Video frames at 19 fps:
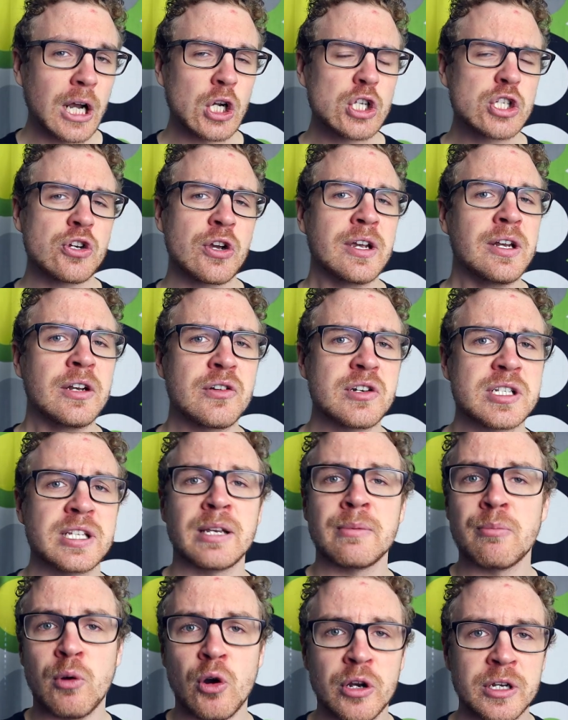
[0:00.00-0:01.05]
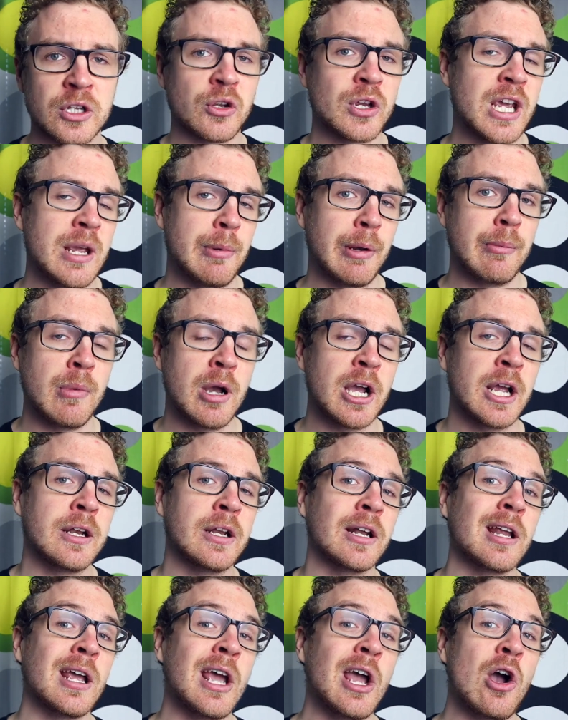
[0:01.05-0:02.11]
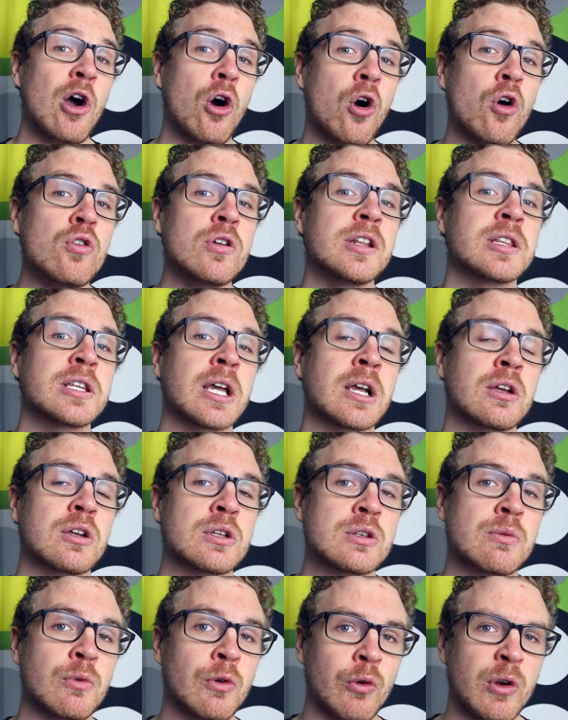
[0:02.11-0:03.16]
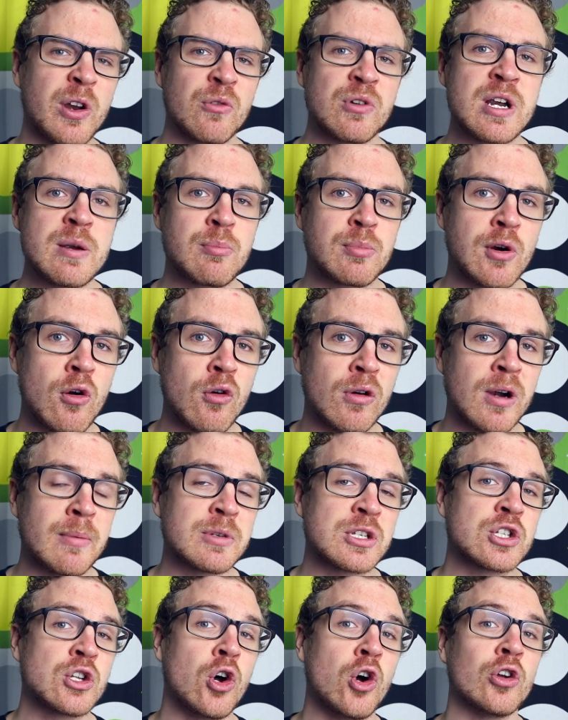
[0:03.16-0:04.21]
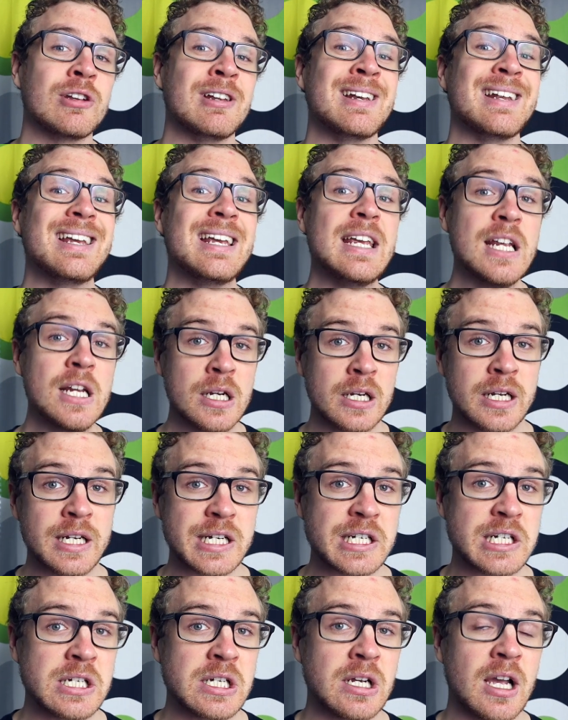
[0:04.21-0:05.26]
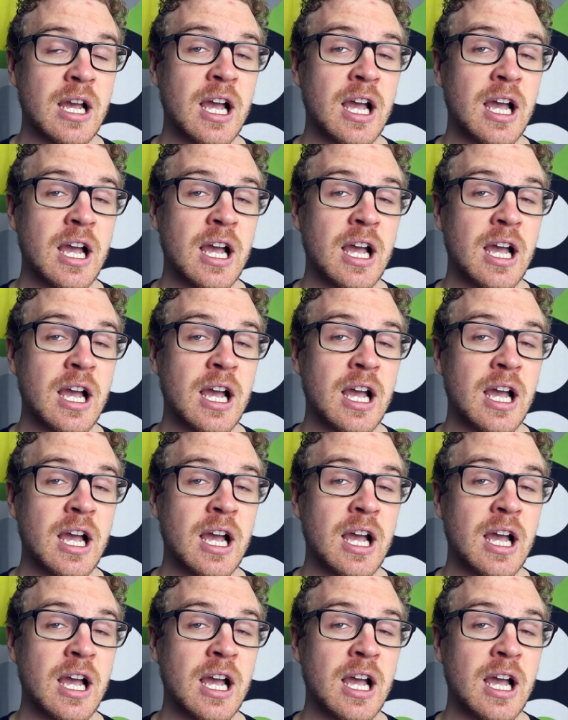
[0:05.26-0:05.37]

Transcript: And also interesting point to keep in mind that only the degree programs taught in English